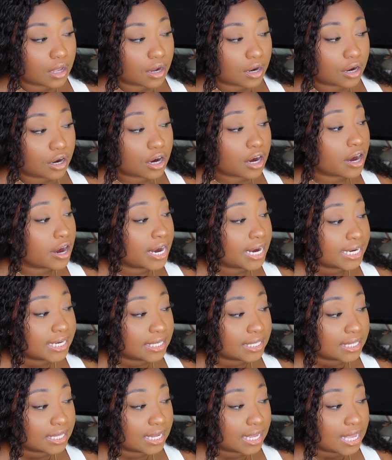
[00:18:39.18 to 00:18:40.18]

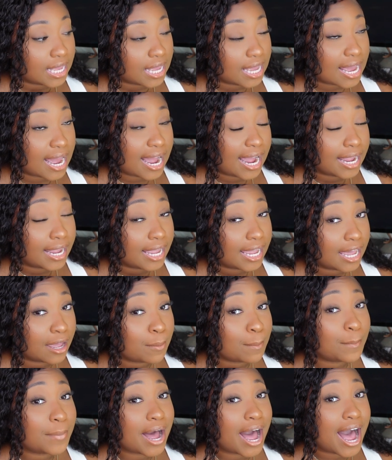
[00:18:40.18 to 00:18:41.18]
Currently I
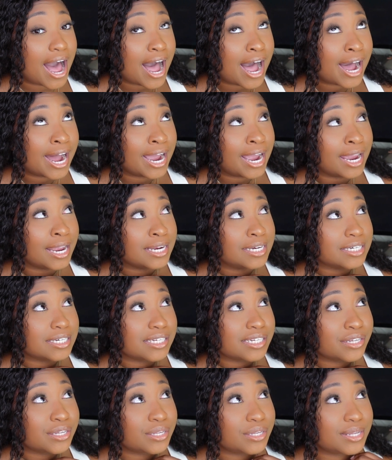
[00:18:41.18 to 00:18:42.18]
am behind
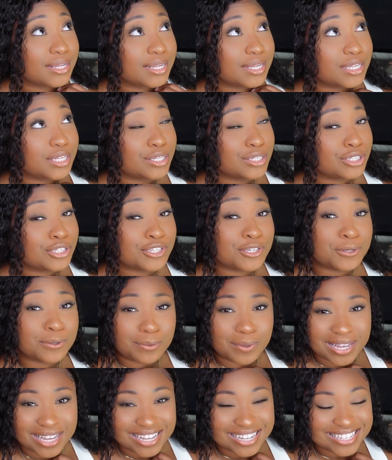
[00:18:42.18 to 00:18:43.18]
2
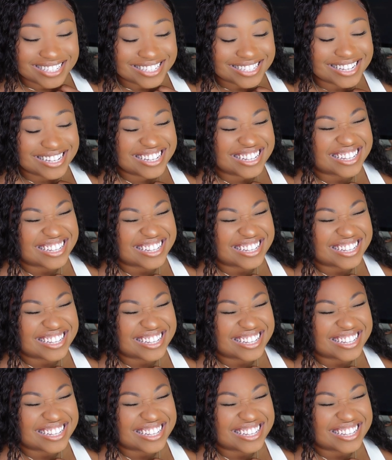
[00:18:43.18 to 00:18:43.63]
weeks.